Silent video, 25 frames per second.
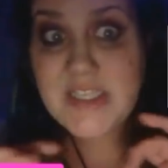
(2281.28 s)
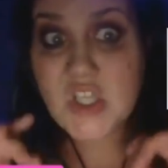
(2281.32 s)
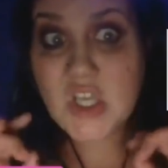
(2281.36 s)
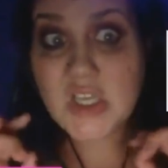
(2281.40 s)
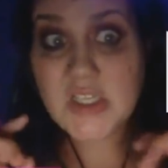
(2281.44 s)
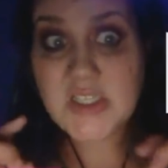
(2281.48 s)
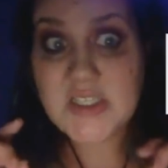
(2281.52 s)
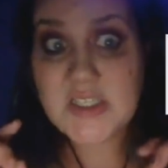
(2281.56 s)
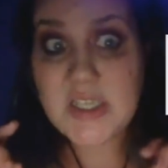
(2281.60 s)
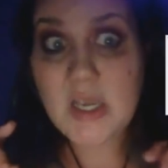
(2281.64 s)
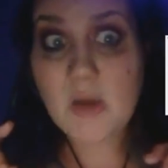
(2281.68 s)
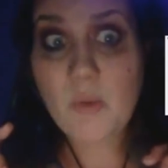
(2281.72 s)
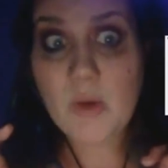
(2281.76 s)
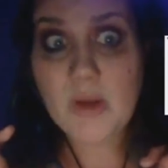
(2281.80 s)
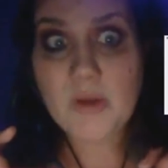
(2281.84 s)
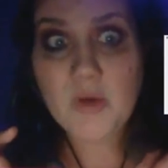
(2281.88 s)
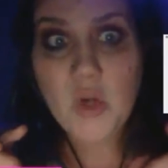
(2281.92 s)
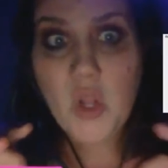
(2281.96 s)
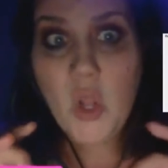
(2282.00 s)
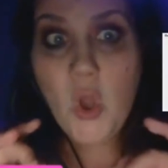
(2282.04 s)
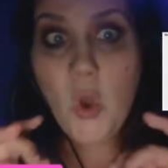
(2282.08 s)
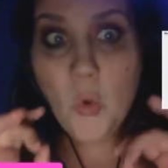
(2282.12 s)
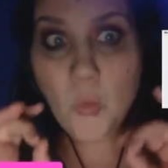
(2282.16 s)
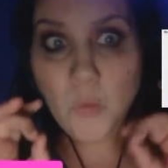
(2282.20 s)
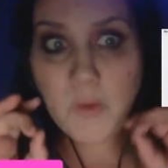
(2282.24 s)
saw
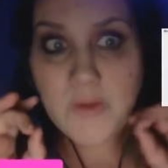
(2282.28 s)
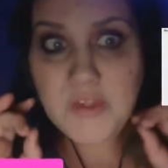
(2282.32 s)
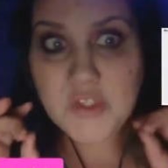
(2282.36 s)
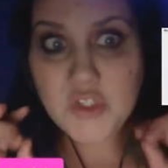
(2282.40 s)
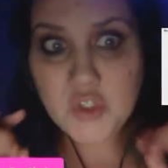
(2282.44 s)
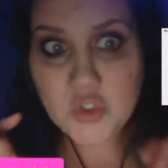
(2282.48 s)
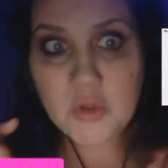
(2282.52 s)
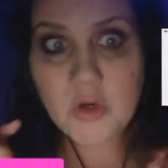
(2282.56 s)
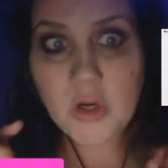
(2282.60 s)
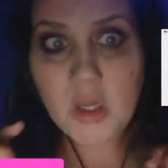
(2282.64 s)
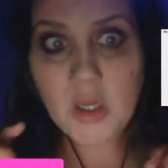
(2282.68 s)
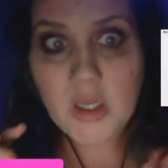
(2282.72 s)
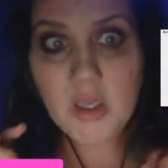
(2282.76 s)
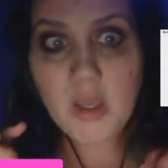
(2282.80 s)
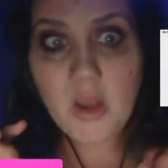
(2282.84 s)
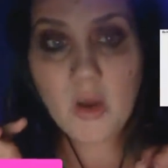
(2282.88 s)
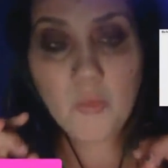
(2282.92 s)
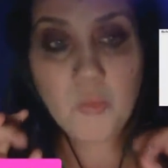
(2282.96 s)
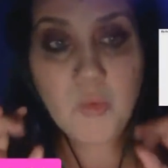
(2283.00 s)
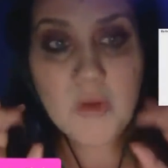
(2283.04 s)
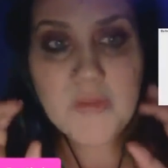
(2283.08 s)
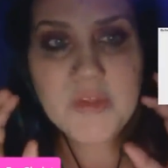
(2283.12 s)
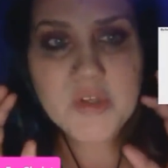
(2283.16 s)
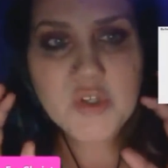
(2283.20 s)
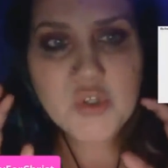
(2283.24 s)
someone with
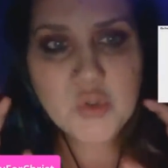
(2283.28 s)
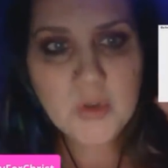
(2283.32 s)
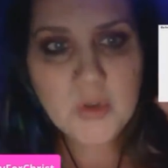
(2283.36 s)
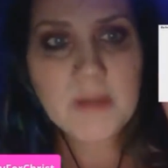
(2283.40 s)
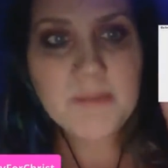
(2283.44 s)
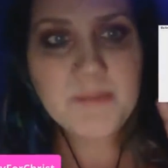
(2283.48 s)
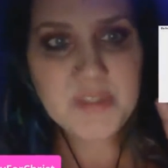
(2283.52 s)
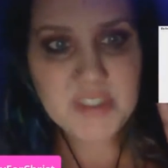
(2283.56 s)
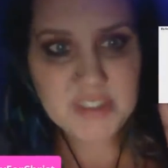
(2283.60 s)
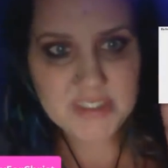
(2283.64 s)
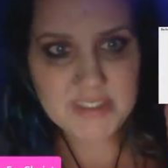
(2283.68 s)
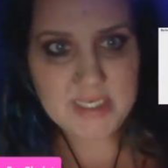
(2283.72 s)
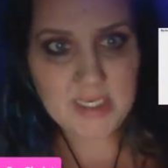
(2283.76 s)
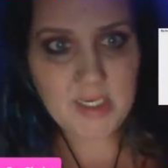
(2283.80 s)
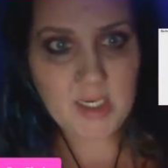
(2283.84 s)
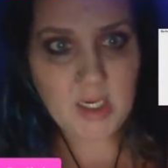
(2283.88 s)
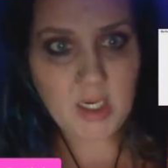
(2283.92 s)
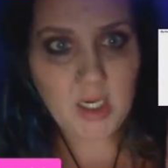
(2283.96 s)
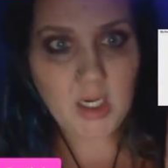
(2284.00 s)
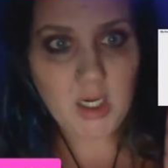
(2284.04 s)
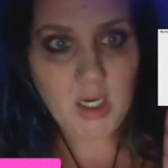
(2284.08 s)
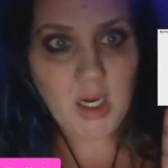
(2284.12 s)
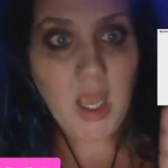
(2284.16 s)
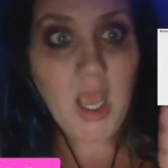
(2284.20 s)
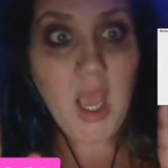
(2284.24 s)
a Trump
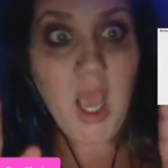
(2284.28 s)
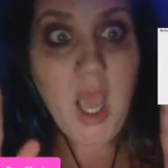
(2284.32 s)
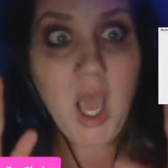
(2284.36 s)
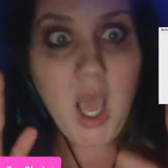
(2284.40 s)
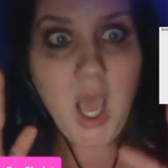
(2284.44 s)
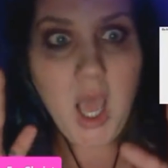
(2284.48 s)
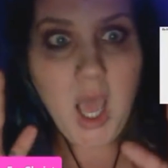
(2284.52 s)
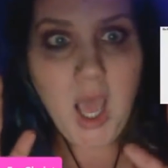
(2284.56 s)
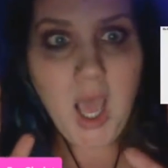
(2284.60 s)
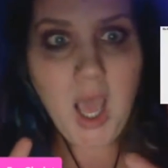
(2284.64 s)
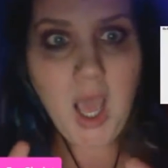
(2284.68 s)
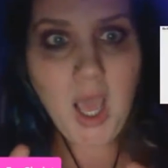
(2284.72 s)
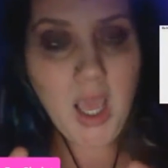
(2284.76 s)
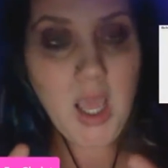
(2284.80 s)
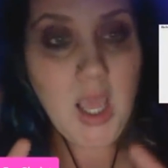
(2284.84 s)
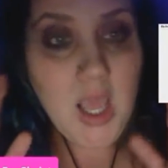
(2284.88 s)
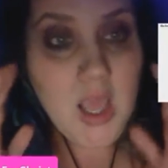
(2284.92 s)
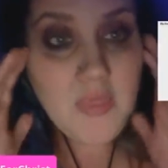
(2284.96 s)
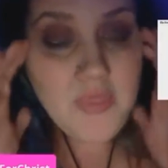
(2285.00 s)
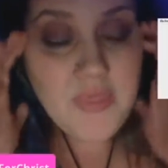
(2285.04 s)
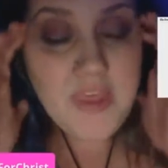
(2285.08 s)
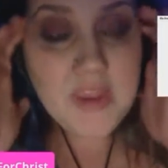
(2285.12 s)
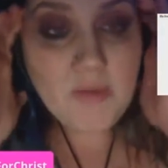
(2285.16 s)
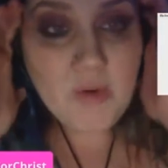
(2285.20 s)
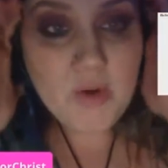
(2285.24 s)
sticker.
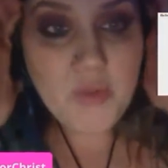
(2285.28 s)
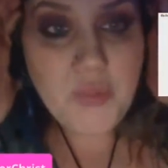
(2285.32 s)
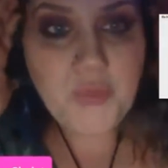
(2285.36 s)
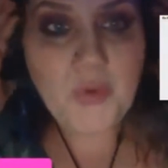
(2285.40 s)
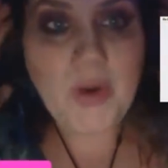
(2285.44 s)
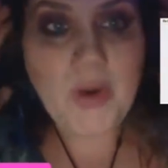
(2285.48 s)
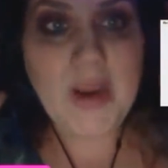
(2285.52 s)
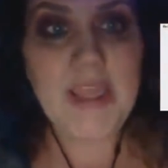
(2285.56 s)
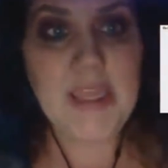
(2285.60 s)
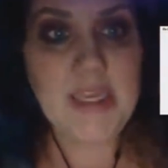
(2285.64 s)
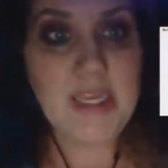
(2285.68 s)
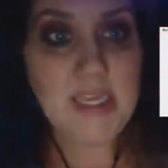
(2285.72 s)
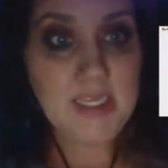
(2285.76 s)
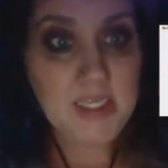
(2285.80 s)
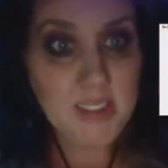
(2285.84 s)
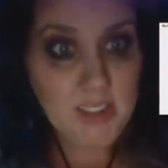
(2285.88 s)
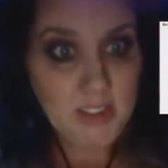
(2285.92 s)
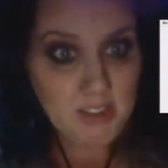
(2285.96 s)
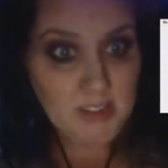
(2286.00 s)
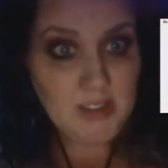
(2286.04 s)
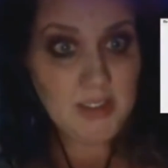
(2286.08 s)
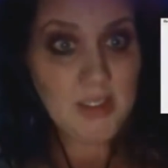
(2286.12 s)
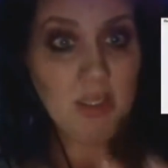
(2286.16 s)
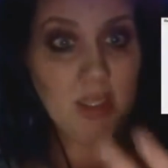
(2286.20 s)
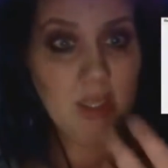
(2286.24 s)
They were threatening
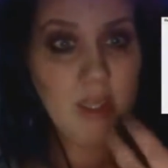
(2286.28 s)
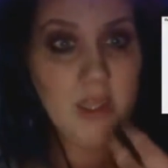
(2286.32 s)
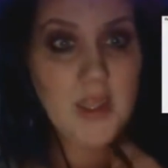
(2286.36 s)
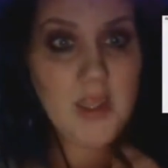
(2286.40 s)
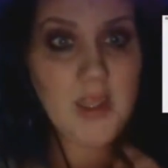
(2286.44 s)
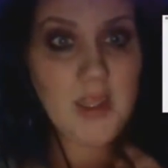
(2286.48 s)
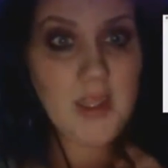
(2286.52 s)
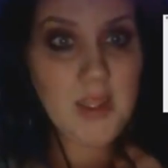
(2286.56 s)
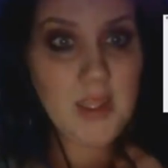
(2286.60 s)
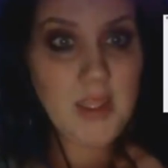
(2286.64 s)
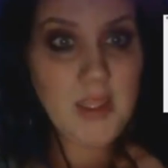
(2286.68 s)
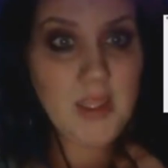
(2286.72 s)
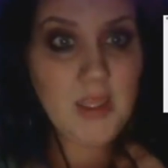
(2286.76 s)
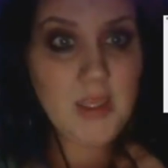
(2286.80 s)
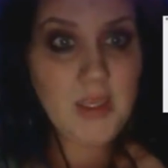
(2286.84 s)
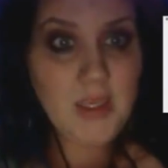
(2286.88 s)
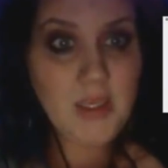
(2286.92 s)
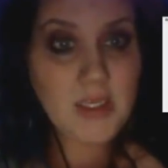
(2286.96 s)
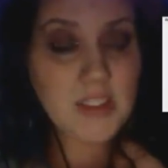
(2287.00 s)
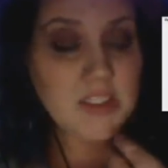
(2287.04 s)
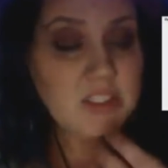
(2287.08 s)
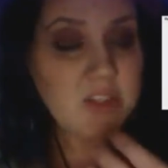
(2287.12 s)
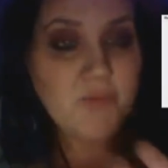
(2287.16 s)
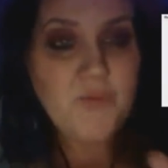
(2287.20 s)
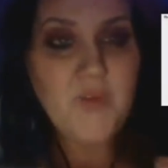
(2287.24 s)

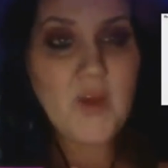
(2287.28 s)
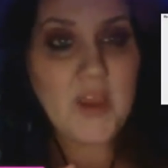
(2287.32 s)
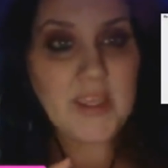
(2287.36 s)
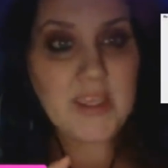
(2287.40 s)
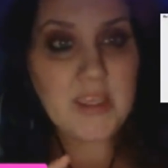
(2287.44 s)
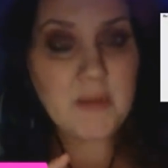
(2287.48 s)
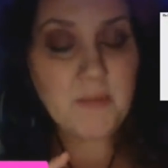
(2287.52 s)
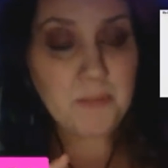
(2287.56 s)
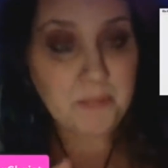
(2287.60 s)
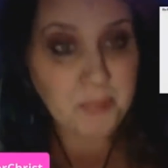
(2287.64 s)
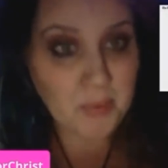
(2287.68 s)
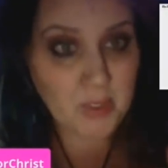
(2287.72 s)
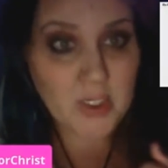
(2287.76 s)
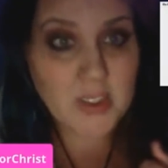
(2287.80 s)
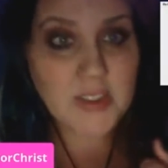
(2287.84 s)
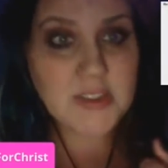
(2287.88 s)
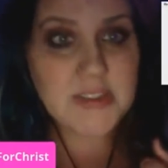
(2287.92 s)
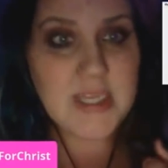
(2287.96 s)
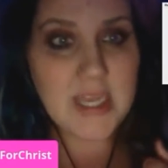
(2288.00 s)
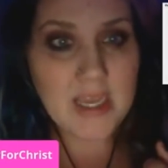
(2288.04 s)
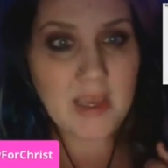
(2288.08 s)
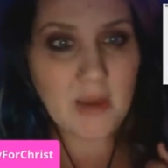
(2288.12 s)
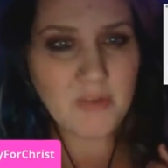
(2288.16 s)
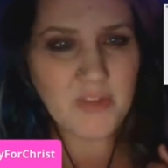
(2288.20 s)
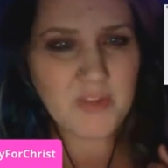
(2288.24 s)
to fucking burn
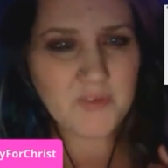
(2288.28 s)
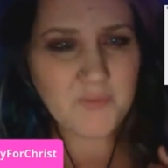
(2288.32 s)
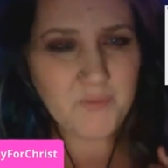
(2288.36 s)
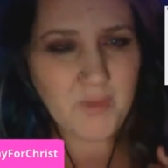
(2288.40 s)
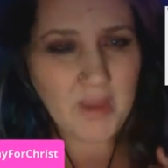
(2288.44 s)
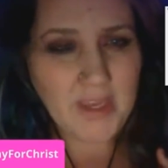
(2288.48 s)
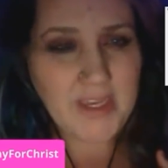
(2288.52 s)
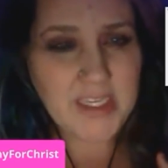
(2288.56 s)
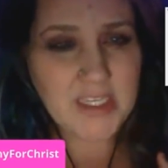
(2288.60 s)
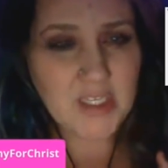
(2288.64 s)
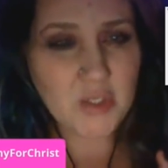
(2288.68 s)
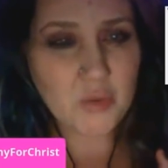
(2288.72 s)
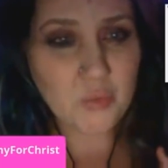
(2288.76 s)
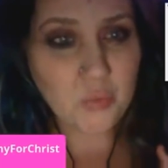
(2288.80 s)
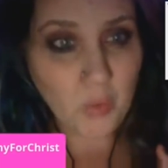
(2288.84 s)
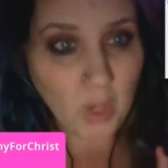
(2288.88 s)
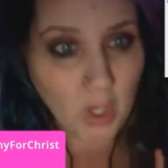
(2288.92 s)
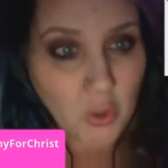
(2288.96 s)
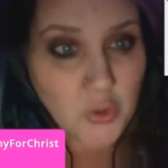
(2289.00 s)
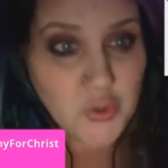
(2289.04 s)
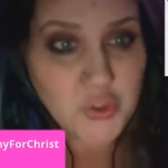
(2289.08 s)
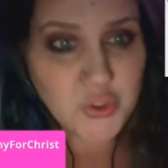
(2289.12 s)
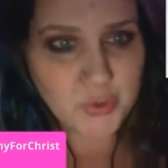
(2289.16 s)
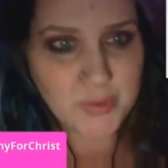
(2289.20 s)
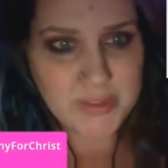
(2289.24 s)
down the fucking
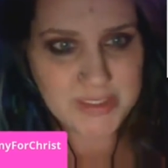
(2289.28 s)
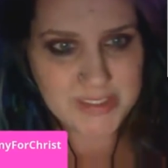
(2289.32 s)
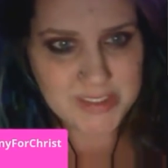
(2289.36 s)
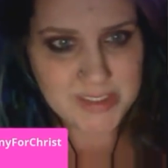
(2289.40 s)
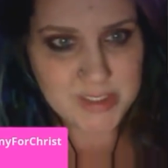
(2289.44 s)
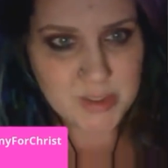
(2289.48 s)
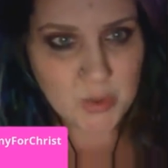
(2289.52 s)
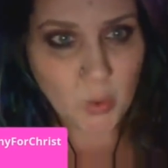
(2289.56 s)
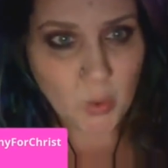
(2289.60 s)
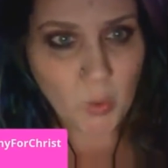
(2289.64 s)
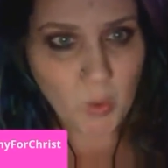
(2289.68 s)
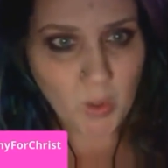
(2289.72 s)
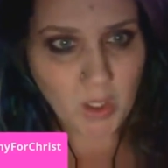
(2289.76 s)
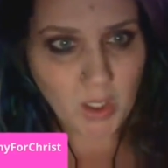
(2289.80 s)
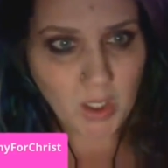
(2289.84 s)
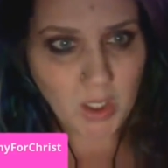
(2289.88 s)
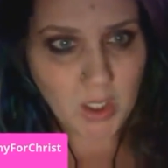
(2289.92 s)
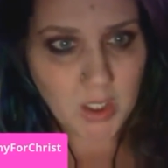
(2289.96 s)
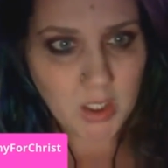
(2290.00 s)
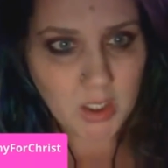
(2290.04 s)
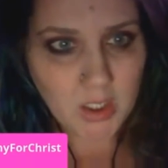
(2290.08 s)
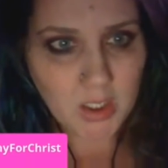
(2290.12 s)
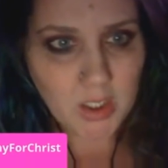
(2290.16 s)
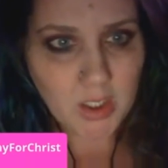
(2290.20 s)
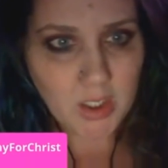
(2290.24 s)
grocery store.